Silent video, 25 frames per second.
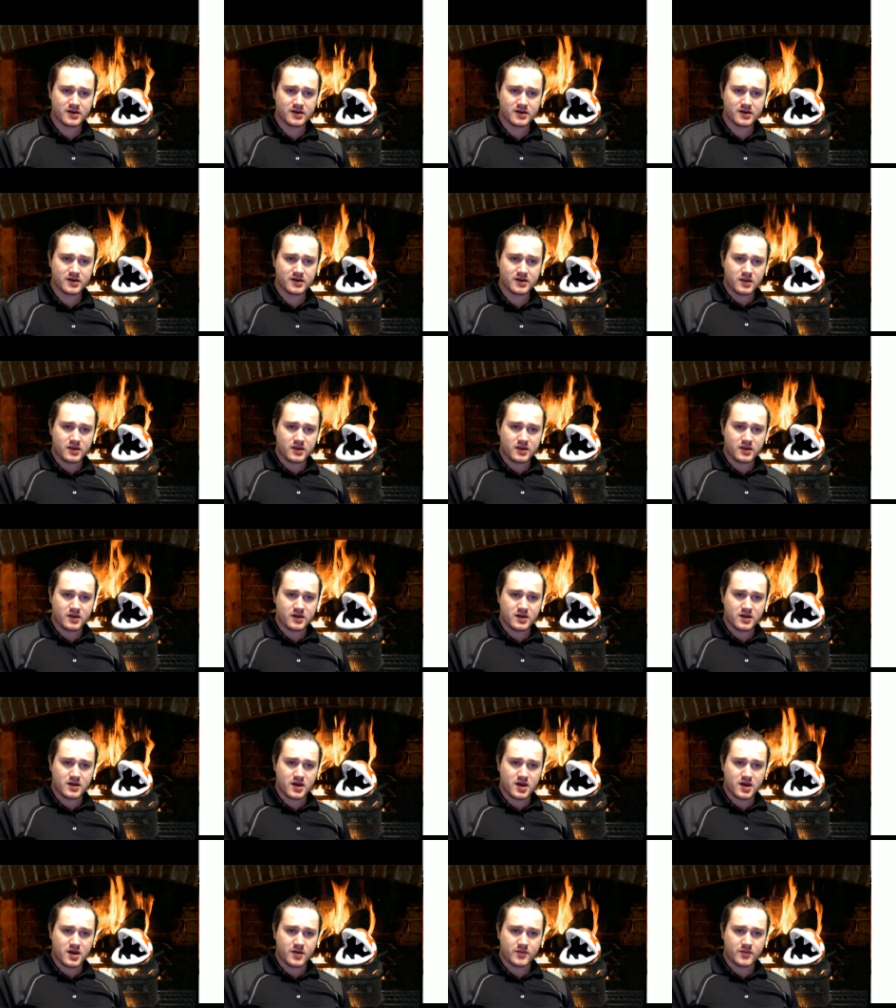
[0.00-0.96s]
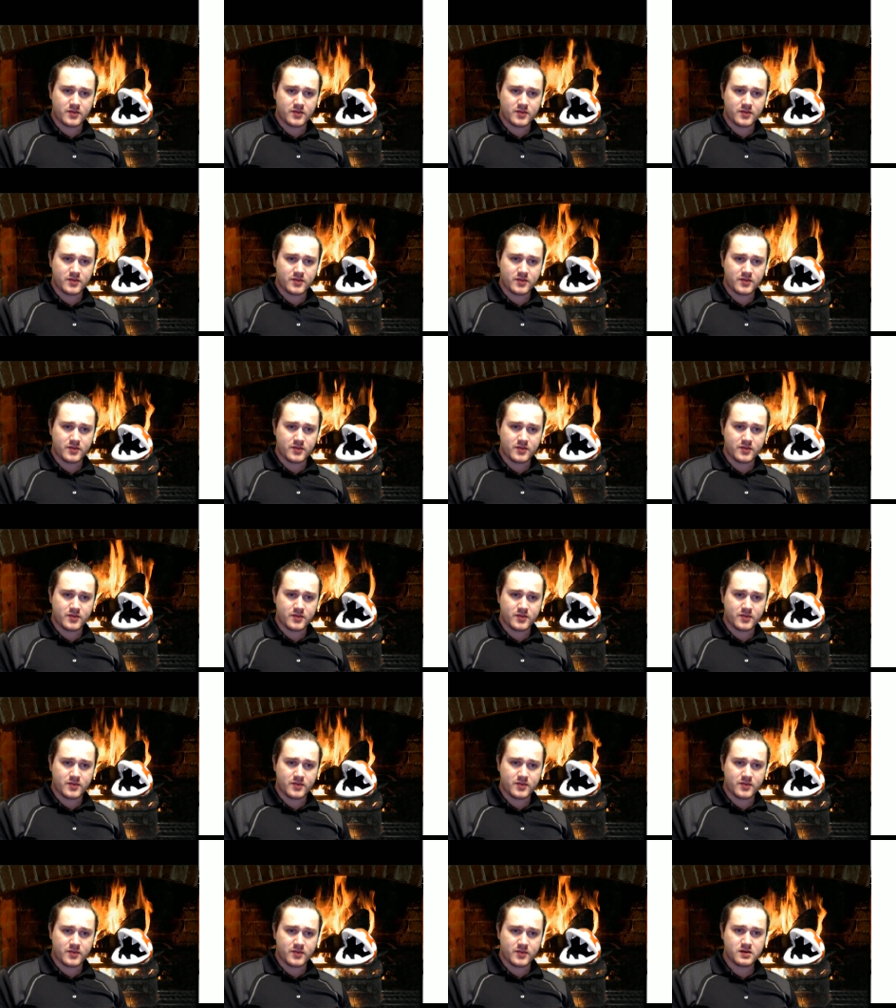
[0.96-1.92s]
and then up 1,
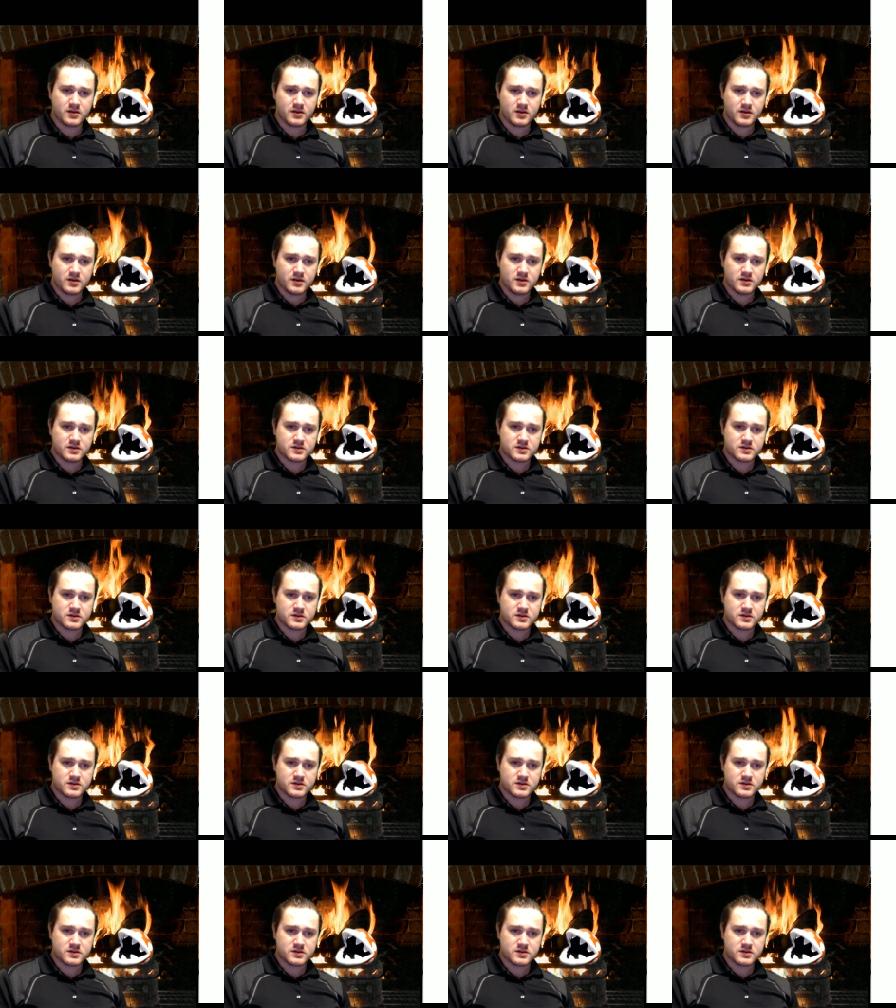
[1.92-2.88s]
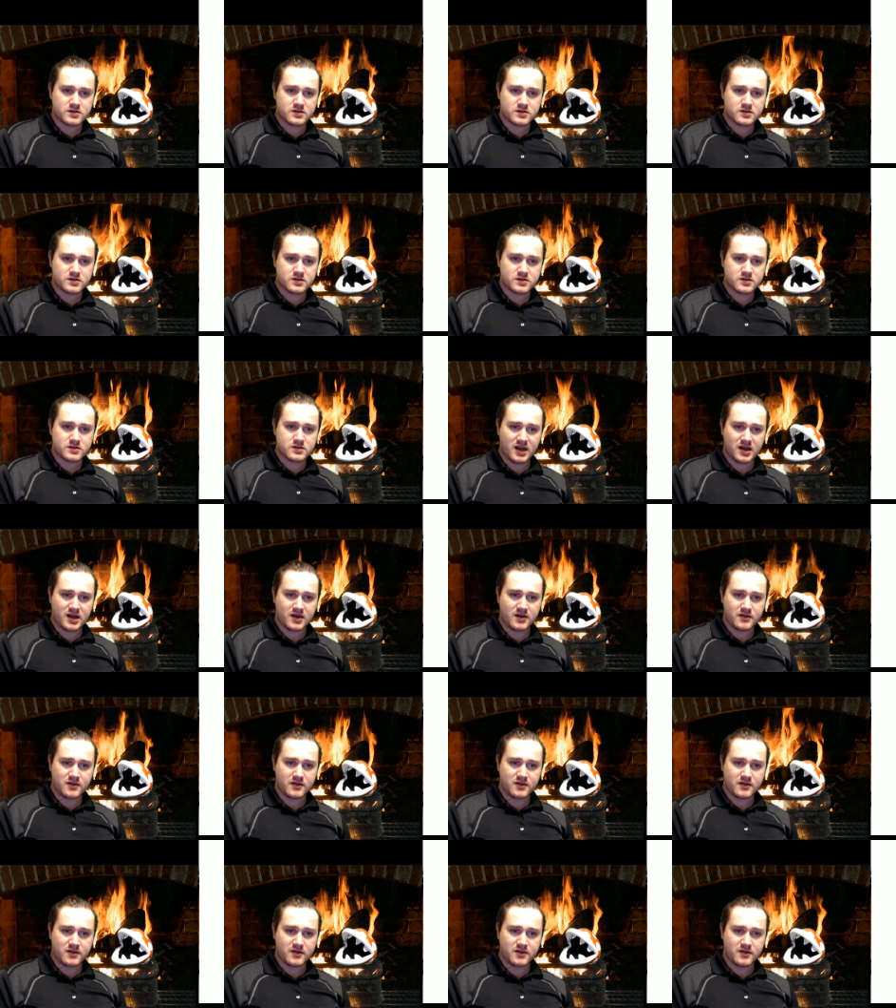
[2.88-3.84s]
so that becomes
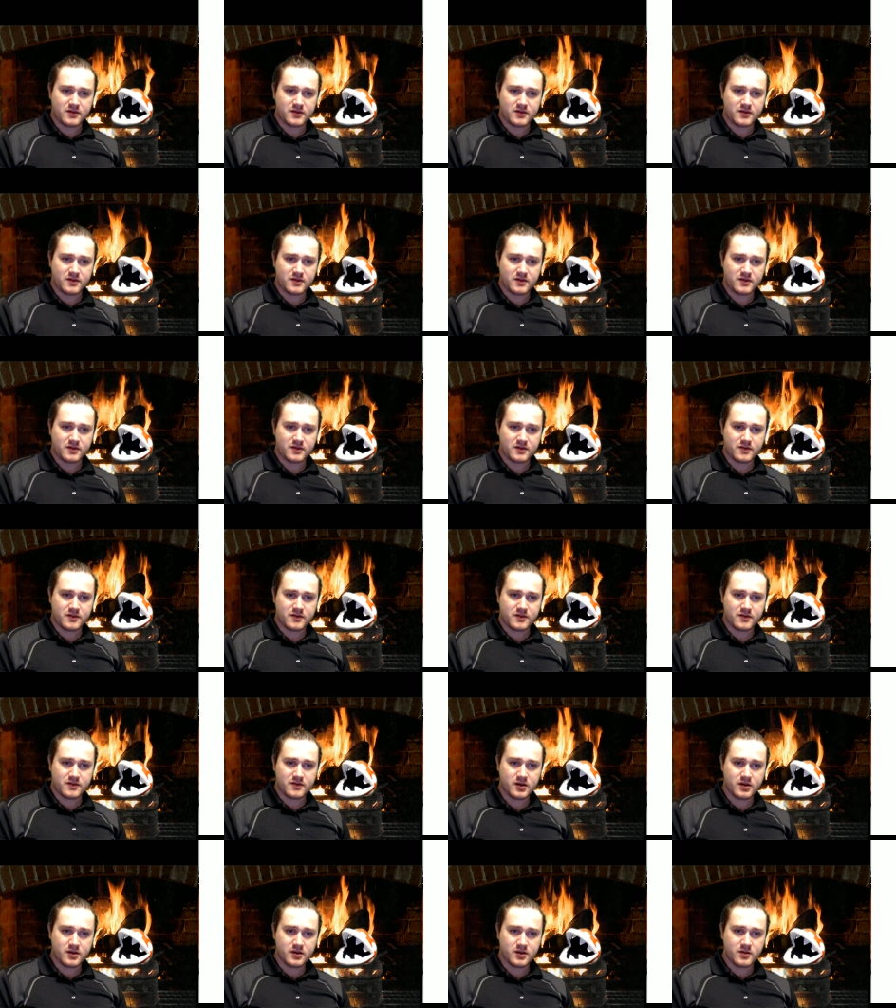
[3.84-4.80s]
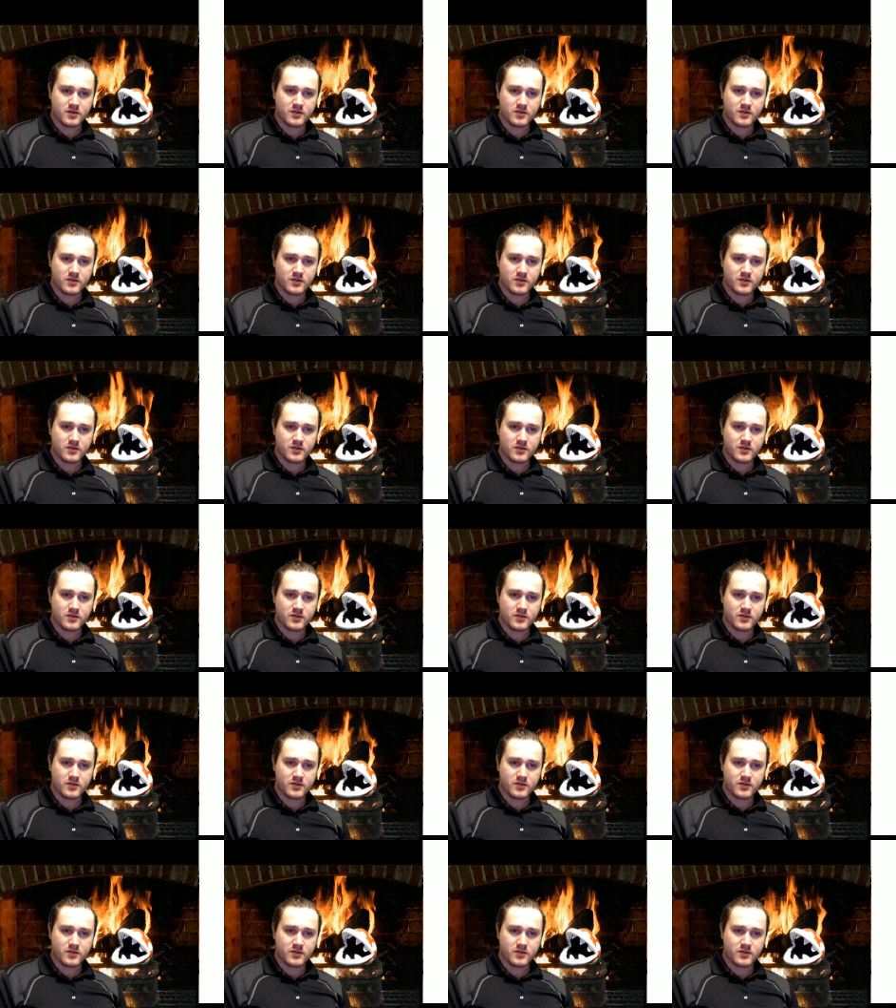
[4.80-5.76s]
-4,
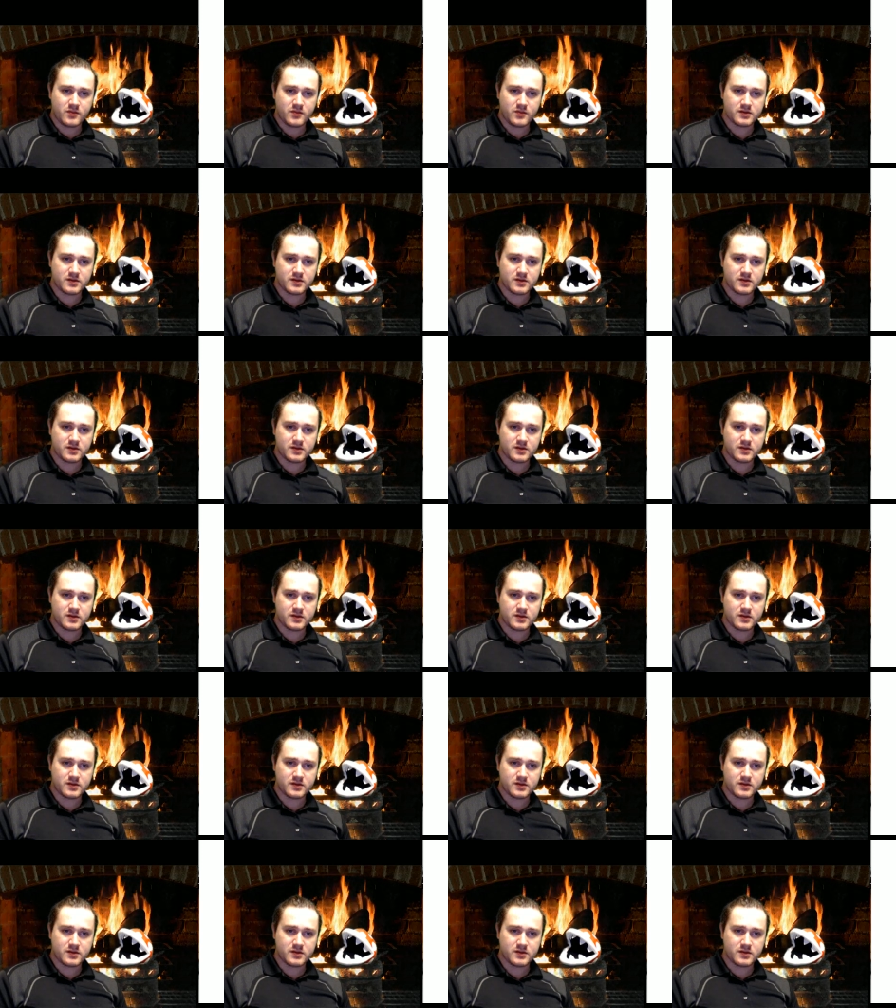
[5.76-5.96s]
+1.